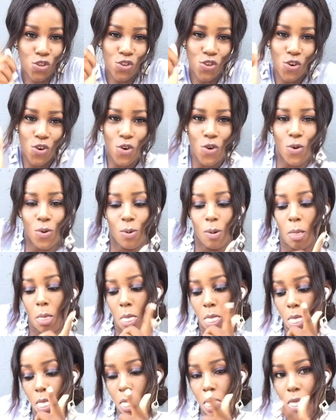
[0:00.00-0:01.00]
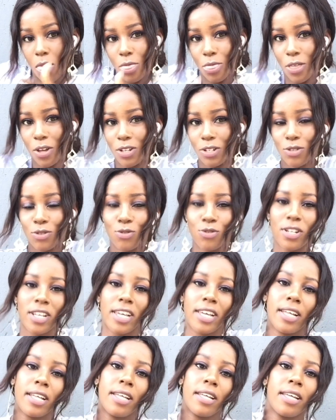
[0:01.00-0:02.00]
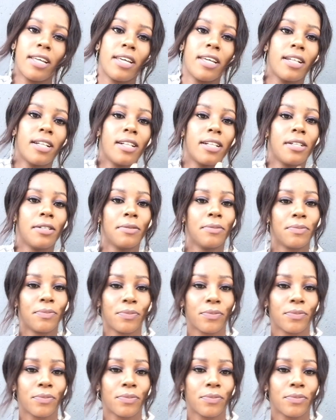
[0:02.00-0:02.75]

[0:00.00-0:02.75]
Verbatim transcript: no the drill.